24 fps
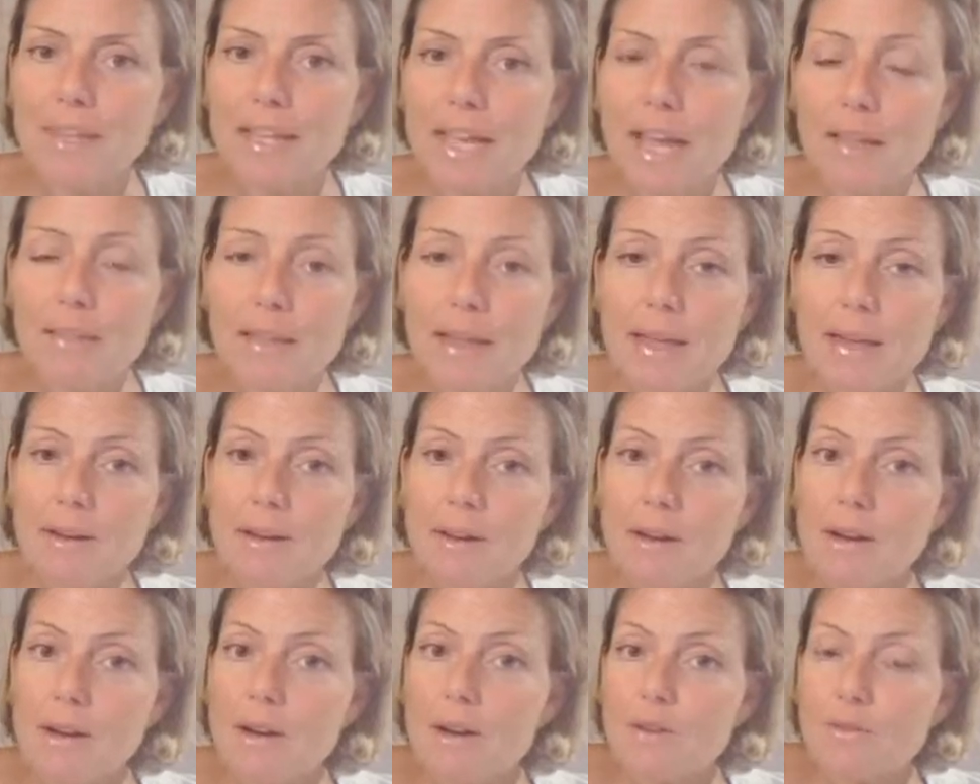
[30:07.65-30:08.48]
And
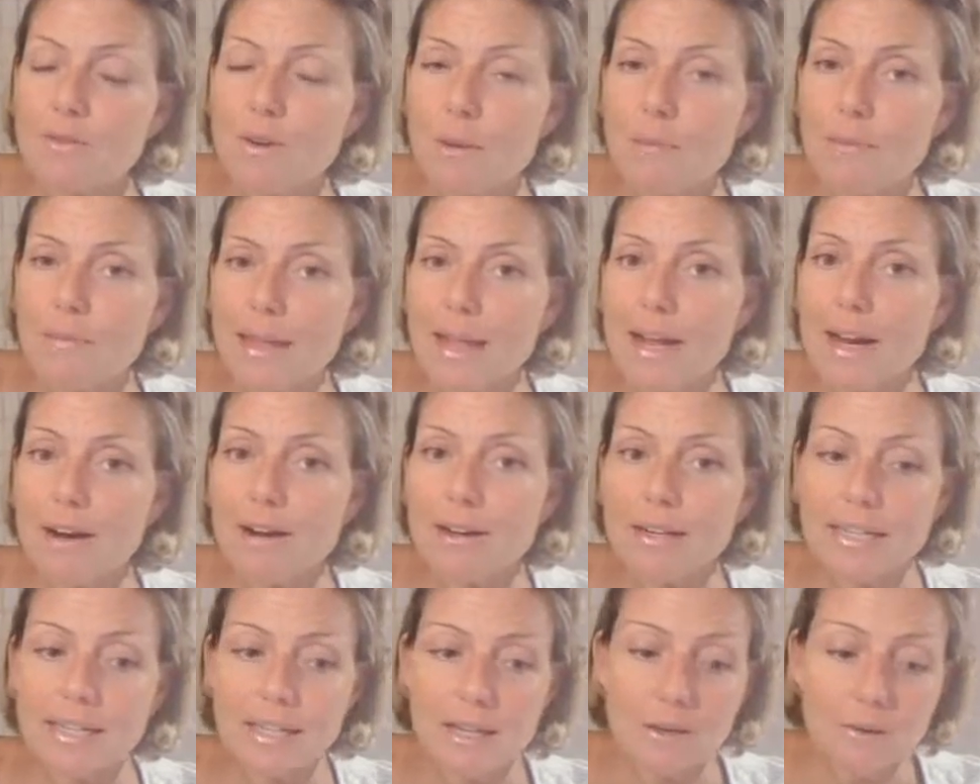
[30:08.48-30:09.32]
then from there,
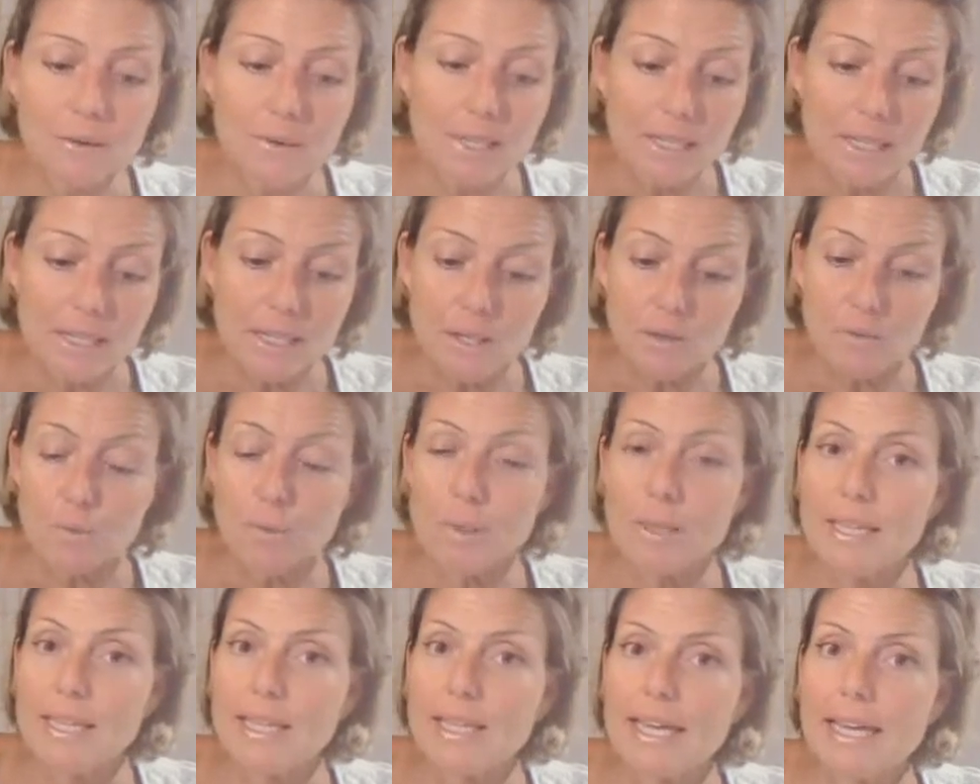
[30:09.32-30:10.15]

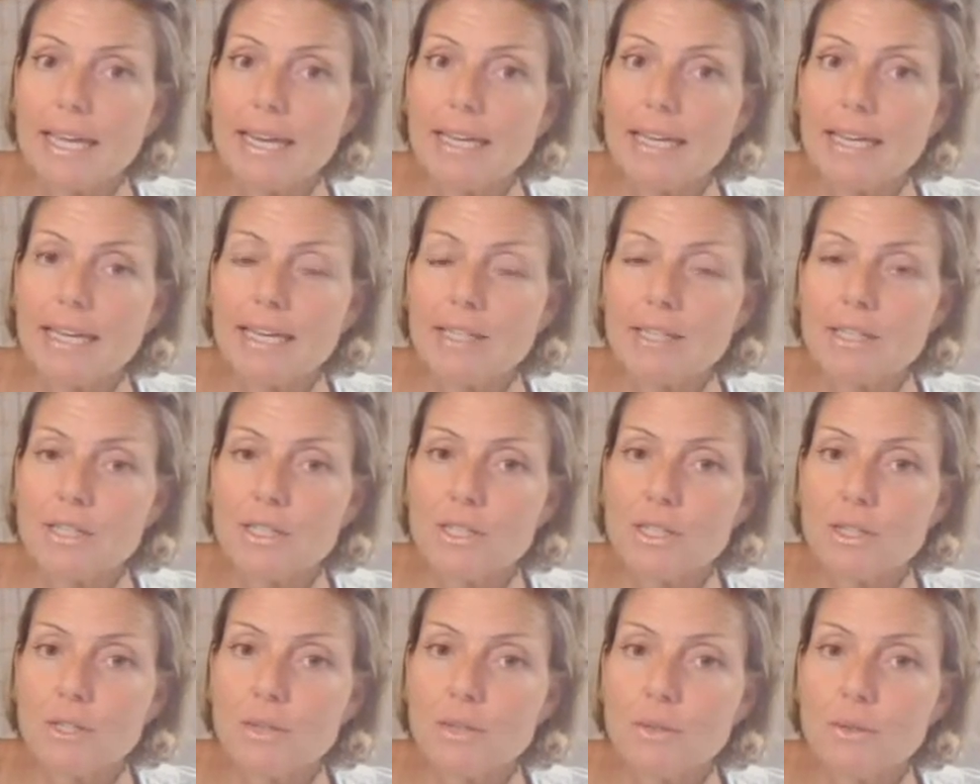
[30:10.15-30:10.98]
really getting
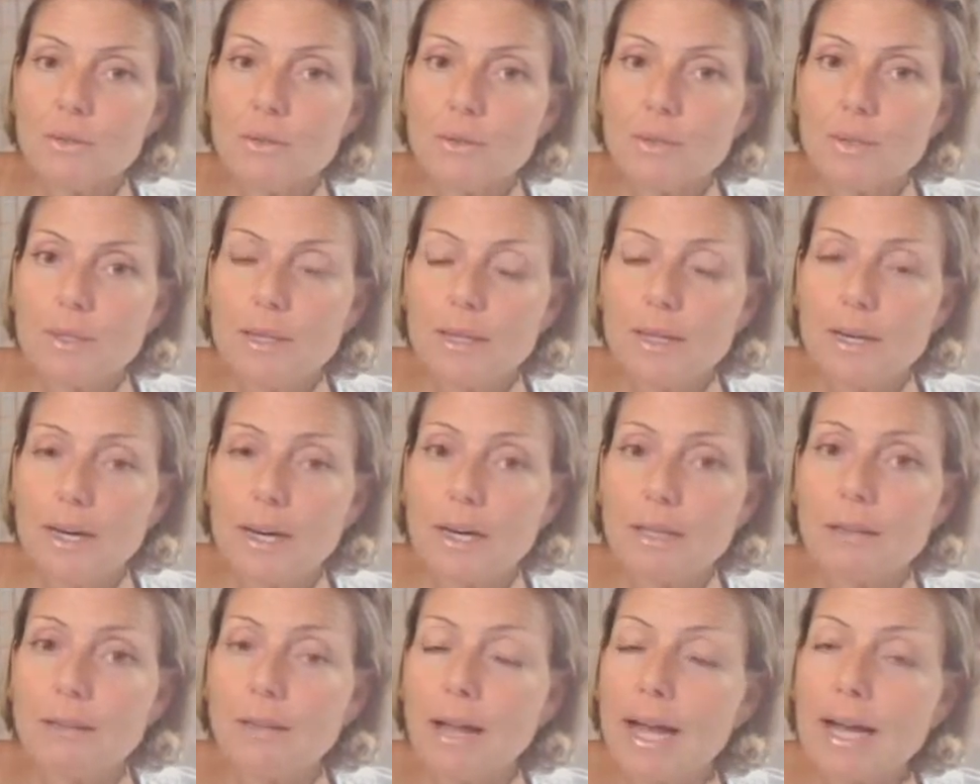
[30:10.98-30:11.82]
into
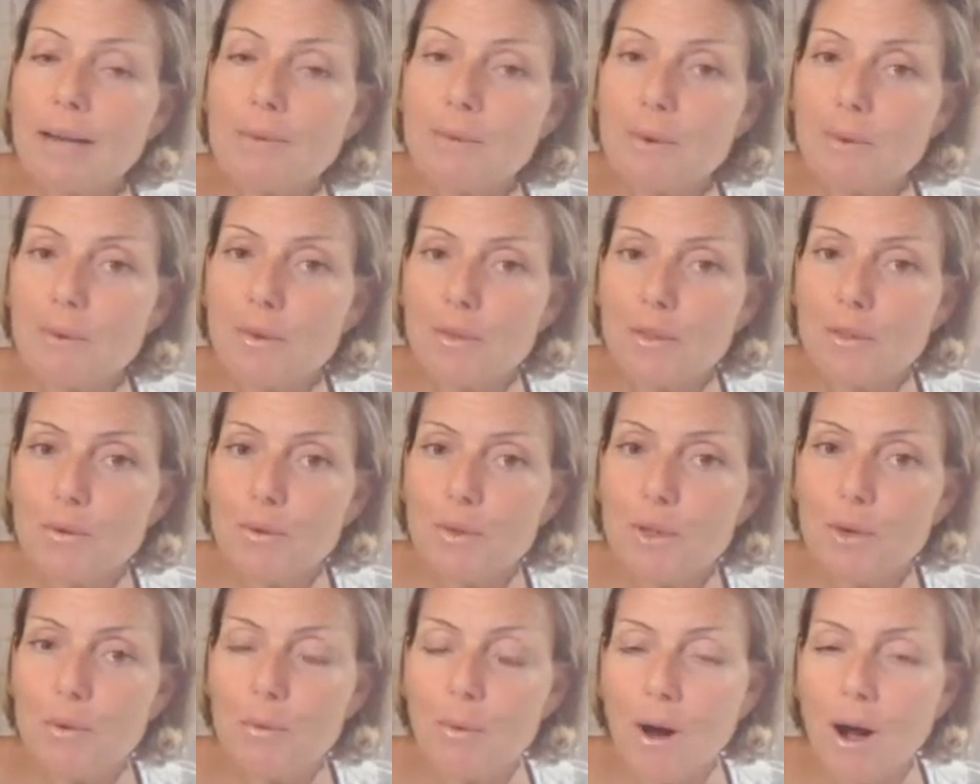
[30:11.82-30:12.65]
alignment with who
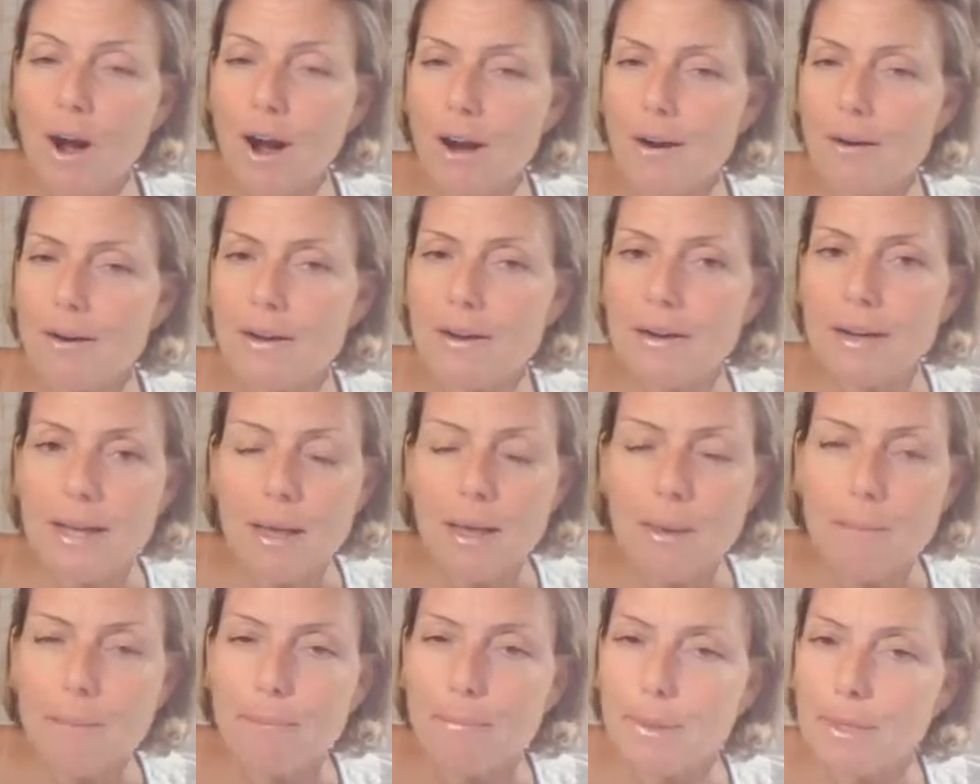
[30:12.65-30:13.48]
you are and
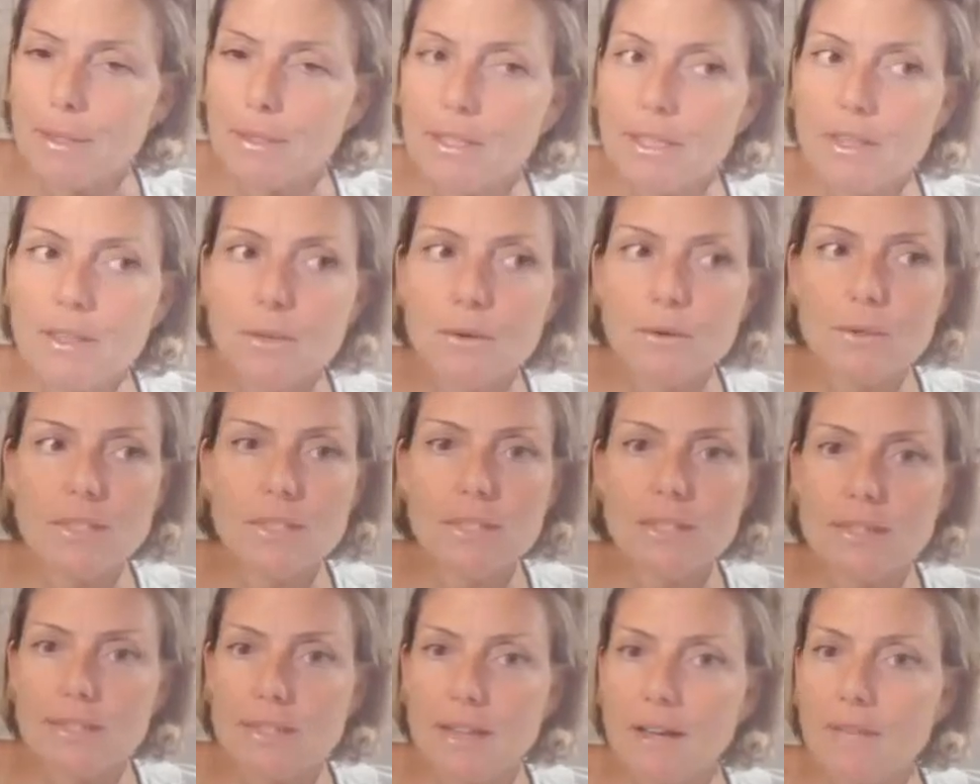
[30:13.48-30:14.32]
building
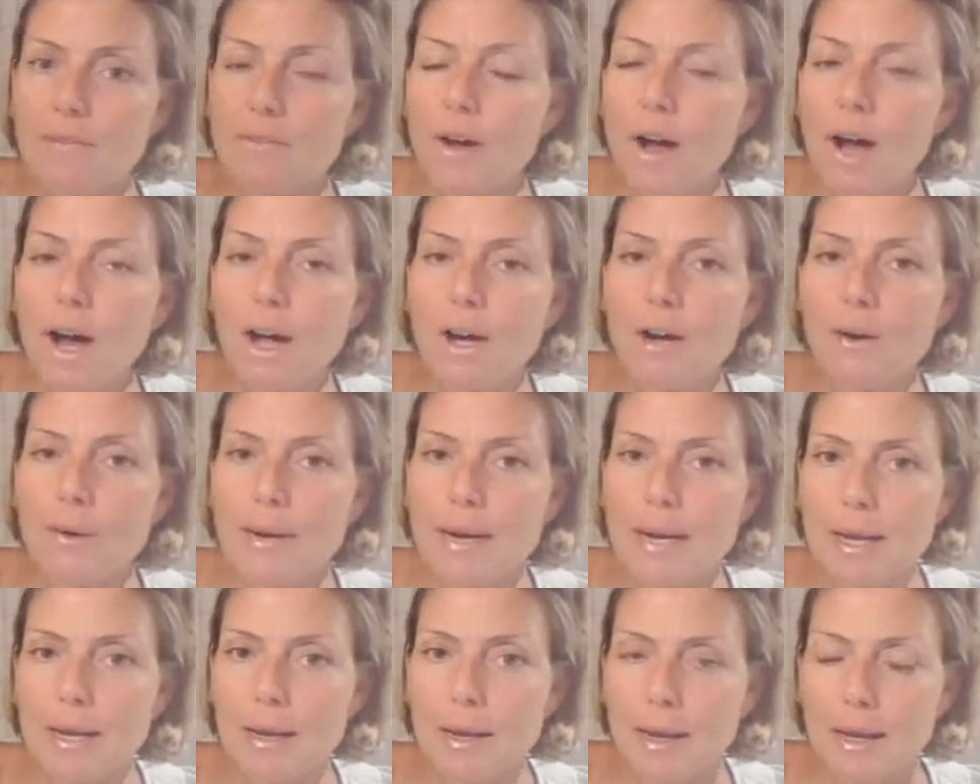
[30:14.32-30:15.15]
those
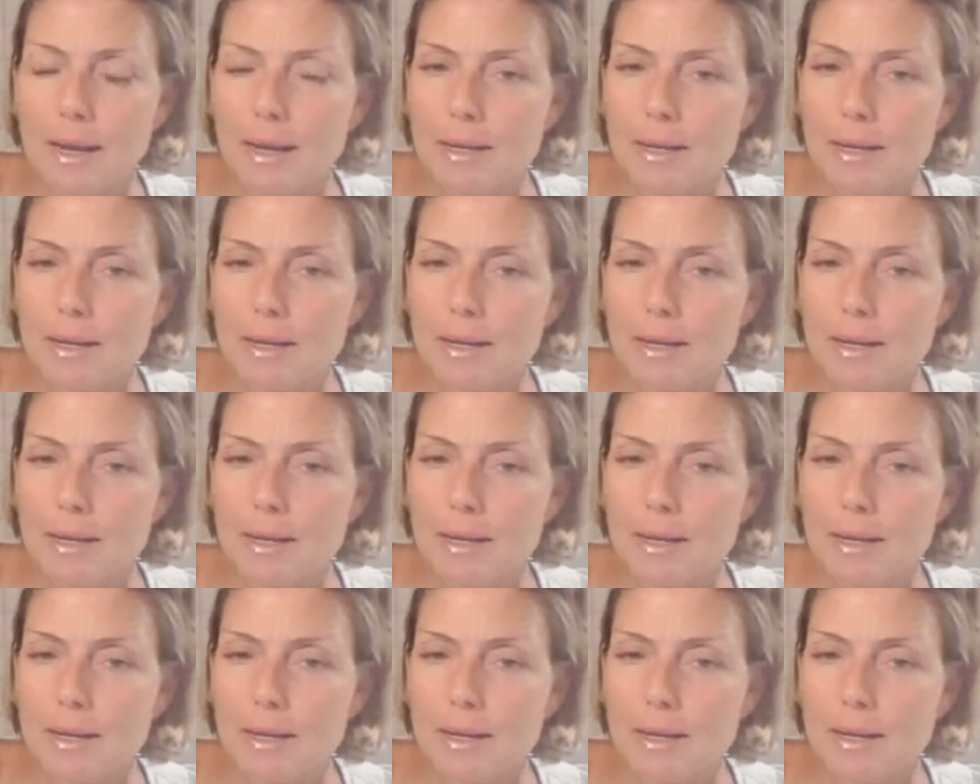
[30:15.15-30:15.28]
self-honoring